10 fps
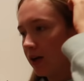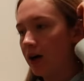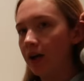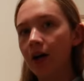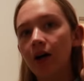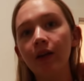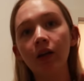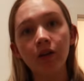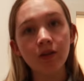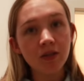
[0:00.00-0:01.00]
car now and then
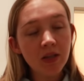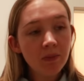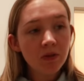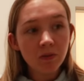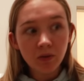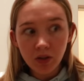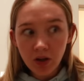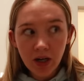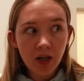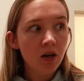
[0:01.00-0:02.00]
go to sleep because I'm really
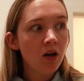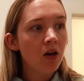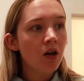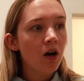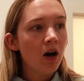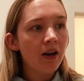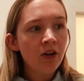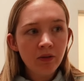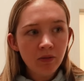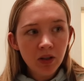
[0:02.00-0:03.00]
tired. I don't
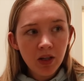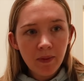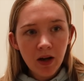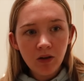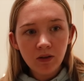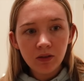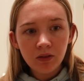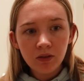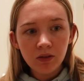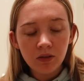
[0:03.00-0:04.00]
know if I'm going to get back on.
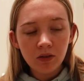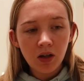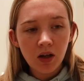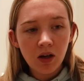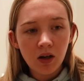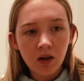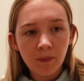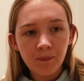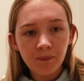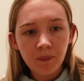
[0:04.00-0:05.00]

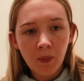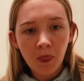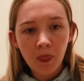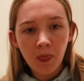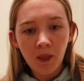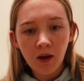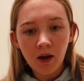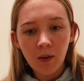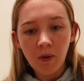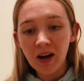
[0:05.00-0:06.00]

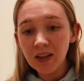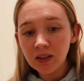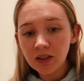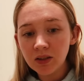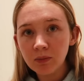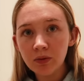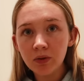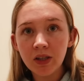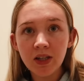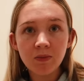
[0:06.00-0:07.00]
I might.
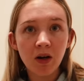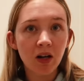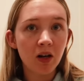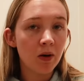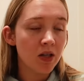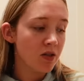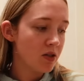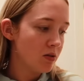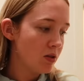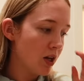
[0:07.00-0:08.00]
Before the next market, I might
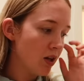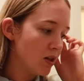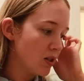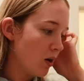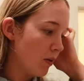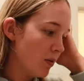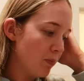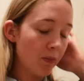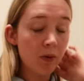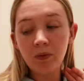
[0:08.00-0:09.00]
just tell you guys how it went,
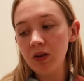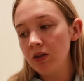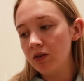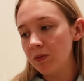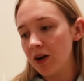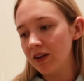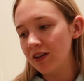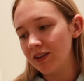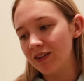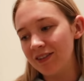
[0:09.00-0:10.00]
but I'm not bringing it to the
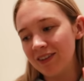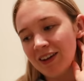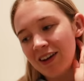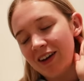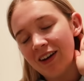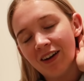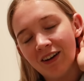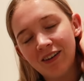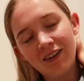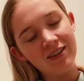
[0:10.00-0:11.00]
market because
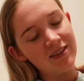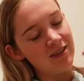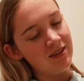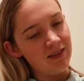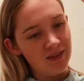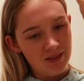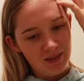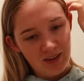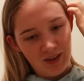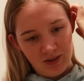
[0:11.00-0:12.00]
I just
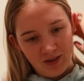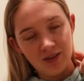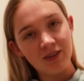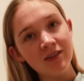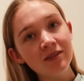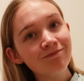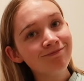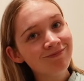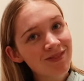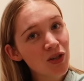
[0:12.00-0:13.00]
cannot.
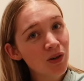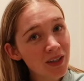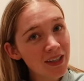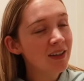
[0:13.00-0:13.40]
Sorry.